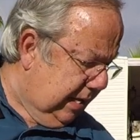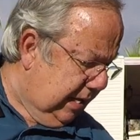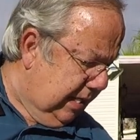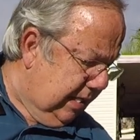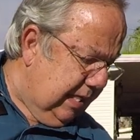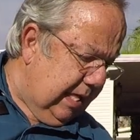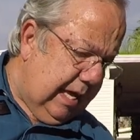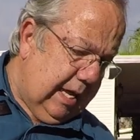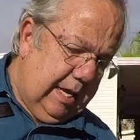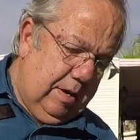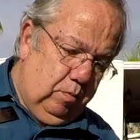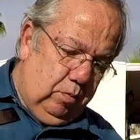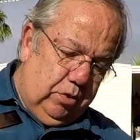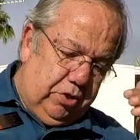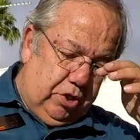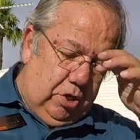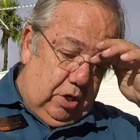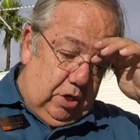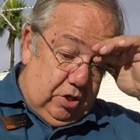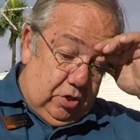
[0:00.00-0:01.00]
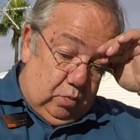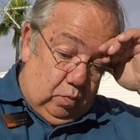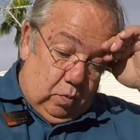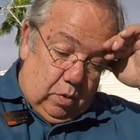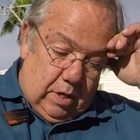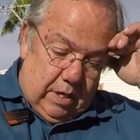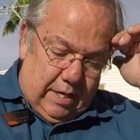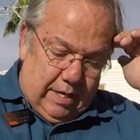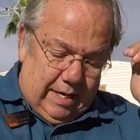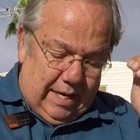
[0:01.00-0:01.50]
that it will charge
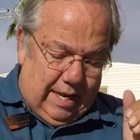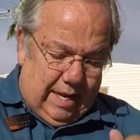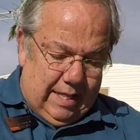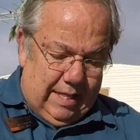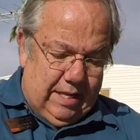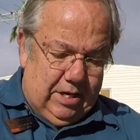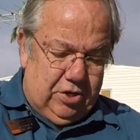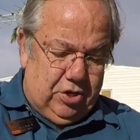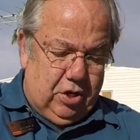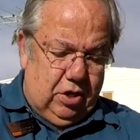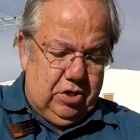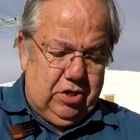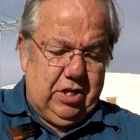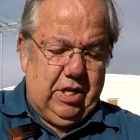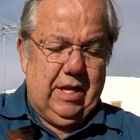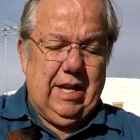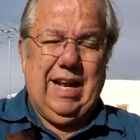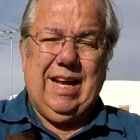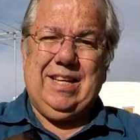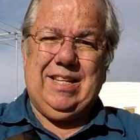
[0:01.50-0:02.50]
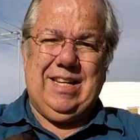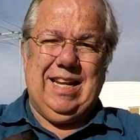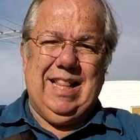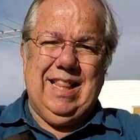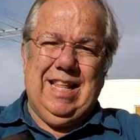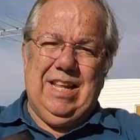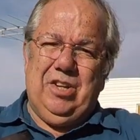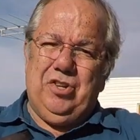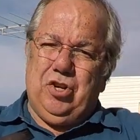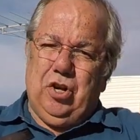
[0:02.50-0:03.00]
one and then charge the next
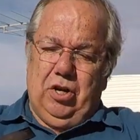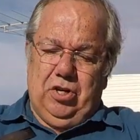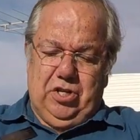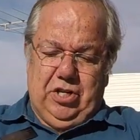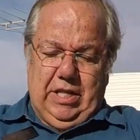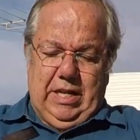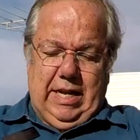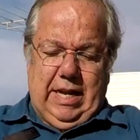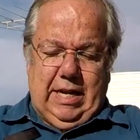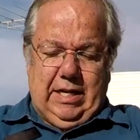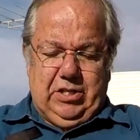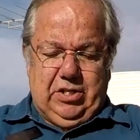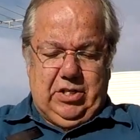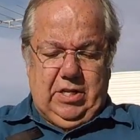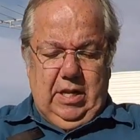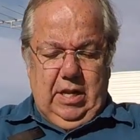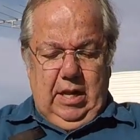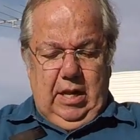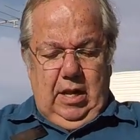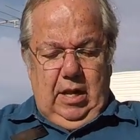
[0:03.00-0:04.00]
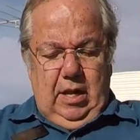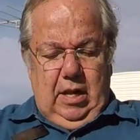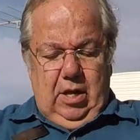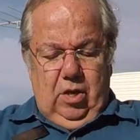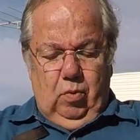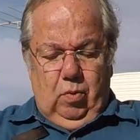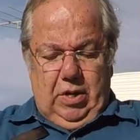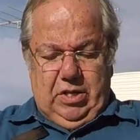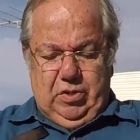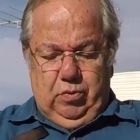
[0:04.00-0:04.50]
and then charge the next.
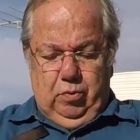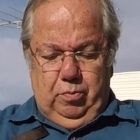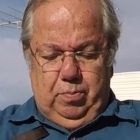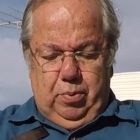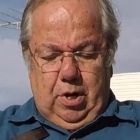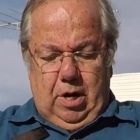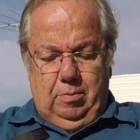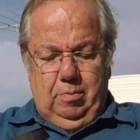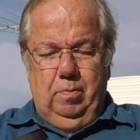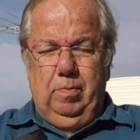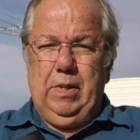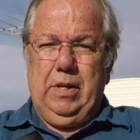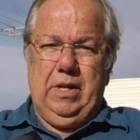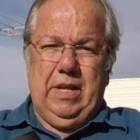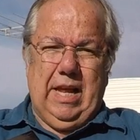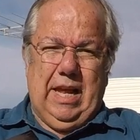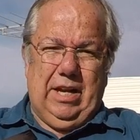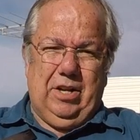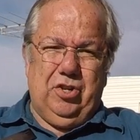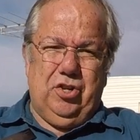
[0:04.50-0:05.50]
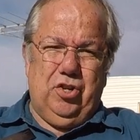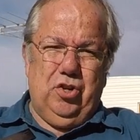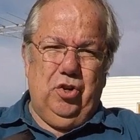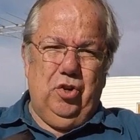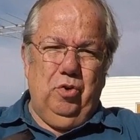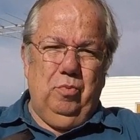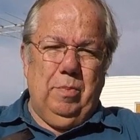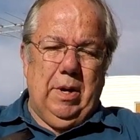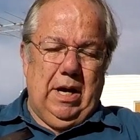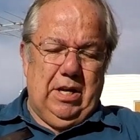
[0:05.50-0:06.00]
Otherwise it would probably take
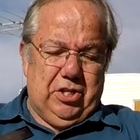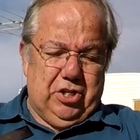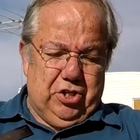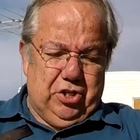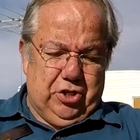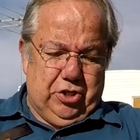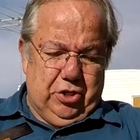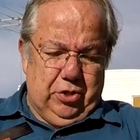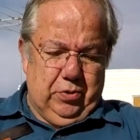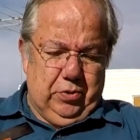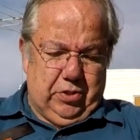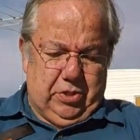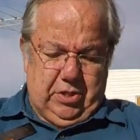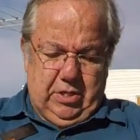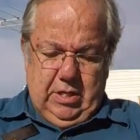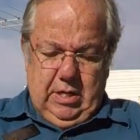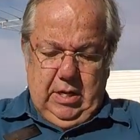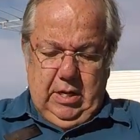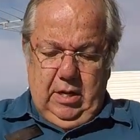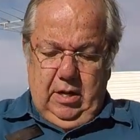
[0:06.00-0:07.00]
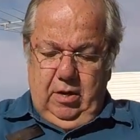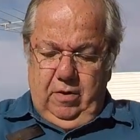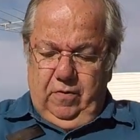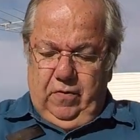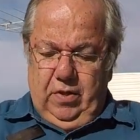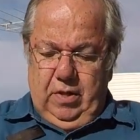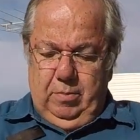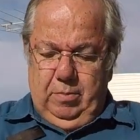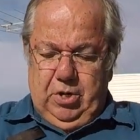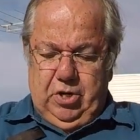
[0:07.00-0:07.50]
too much juice
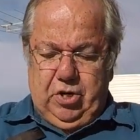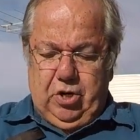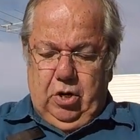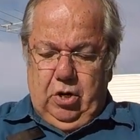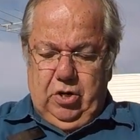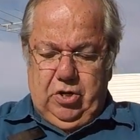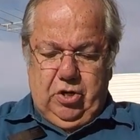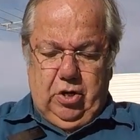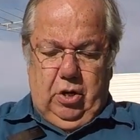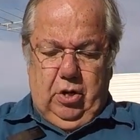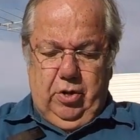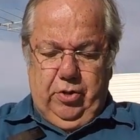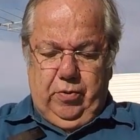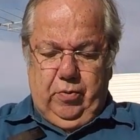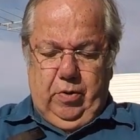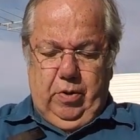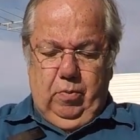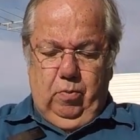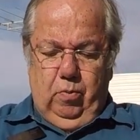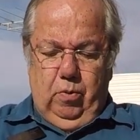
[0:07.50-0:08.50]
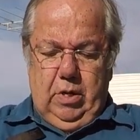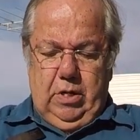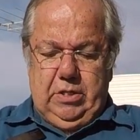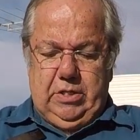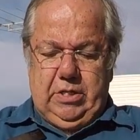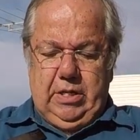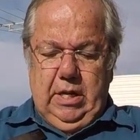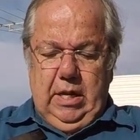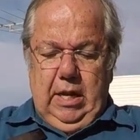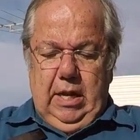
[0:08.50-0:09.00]
for them to charge all 3 at
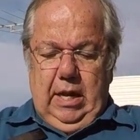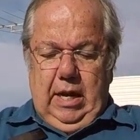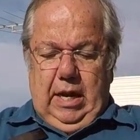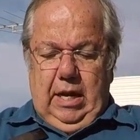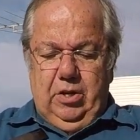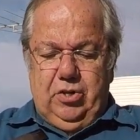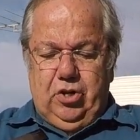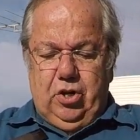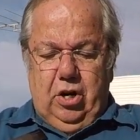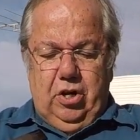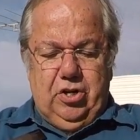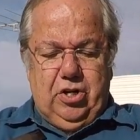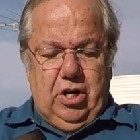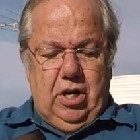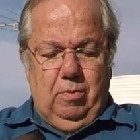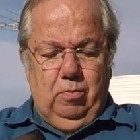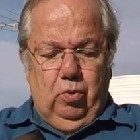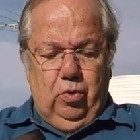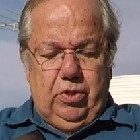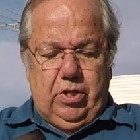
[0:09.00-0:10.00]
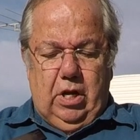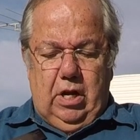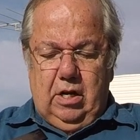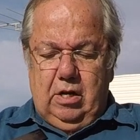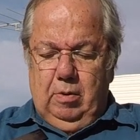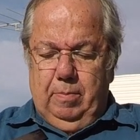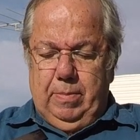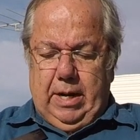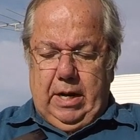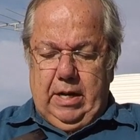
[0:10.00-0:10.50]
once. I'll charge it up and we'll
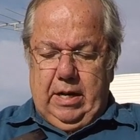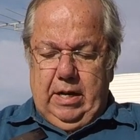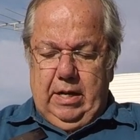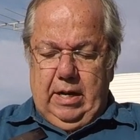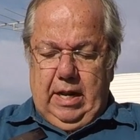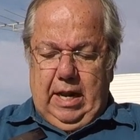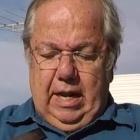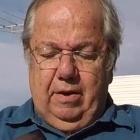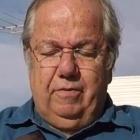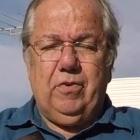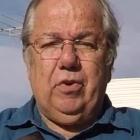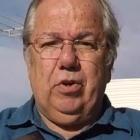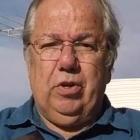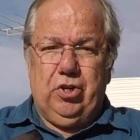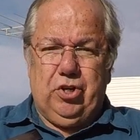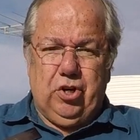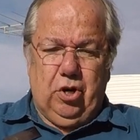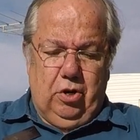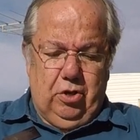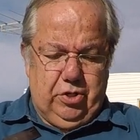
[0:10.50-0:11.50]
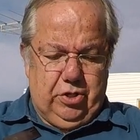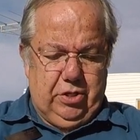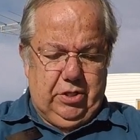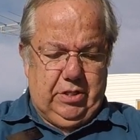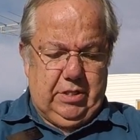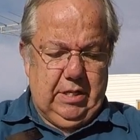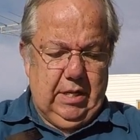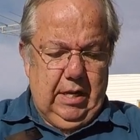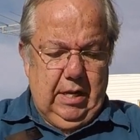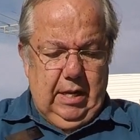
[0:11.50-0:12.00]
talk about it after it
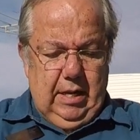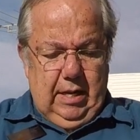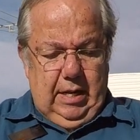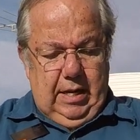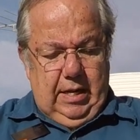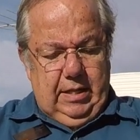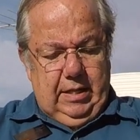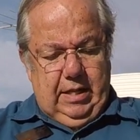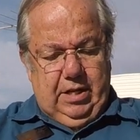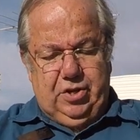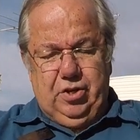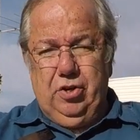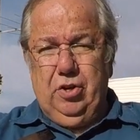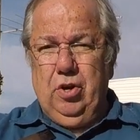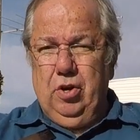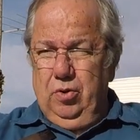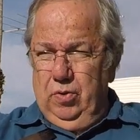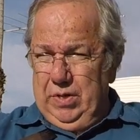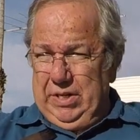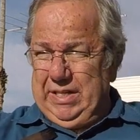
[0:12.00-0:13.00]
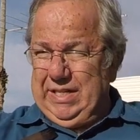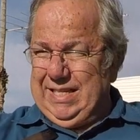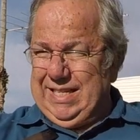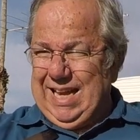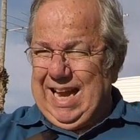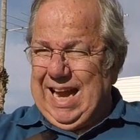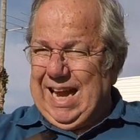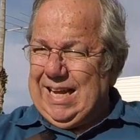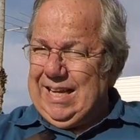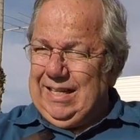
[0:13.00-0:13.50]
charges and let you know
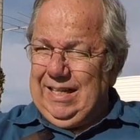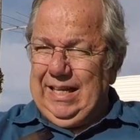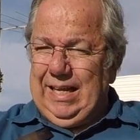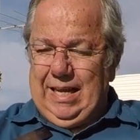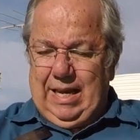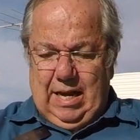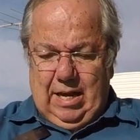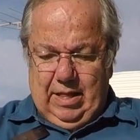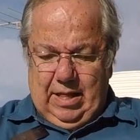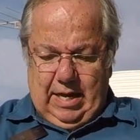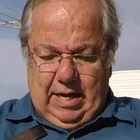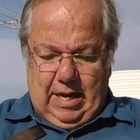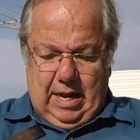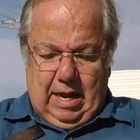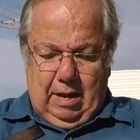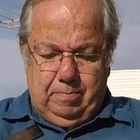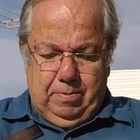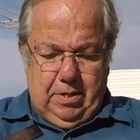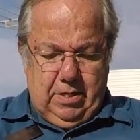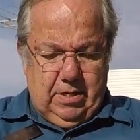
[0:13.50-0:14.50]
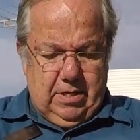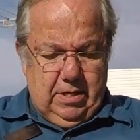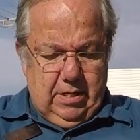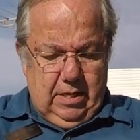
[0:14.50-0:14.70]
exactly how that happened.